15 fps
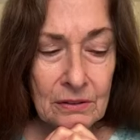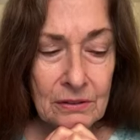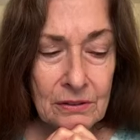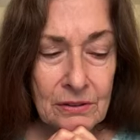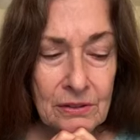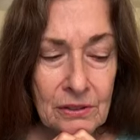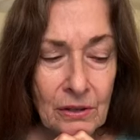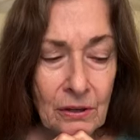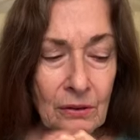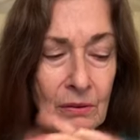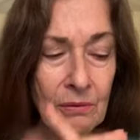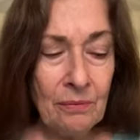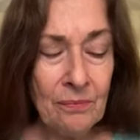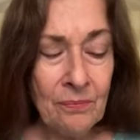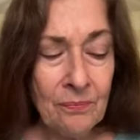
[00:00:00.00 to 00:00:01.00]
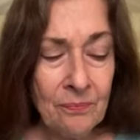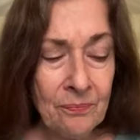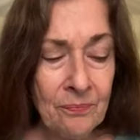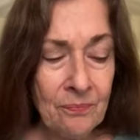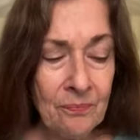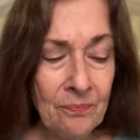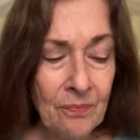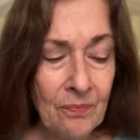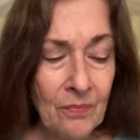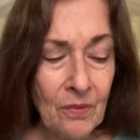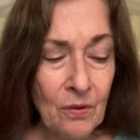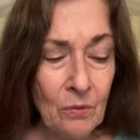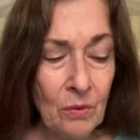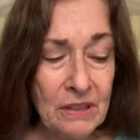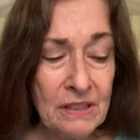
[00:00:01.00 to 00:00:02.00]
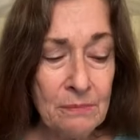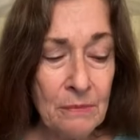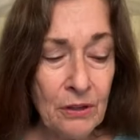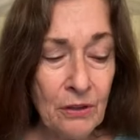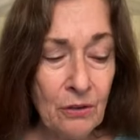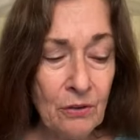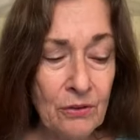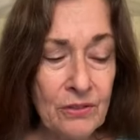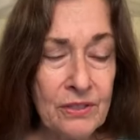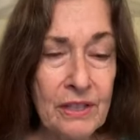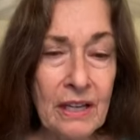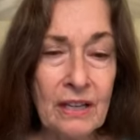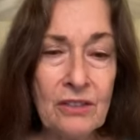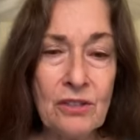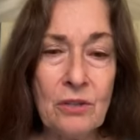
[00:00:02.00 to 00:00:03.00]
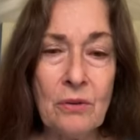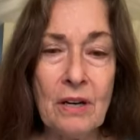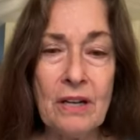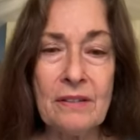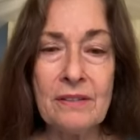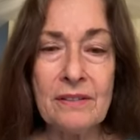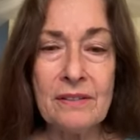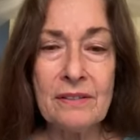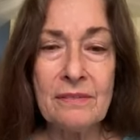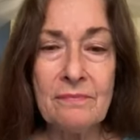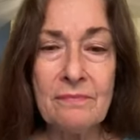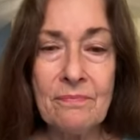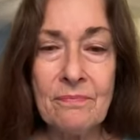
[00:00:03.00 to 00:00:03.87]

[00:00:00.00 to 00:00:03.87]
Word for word: So what's Mother Earth saying to us?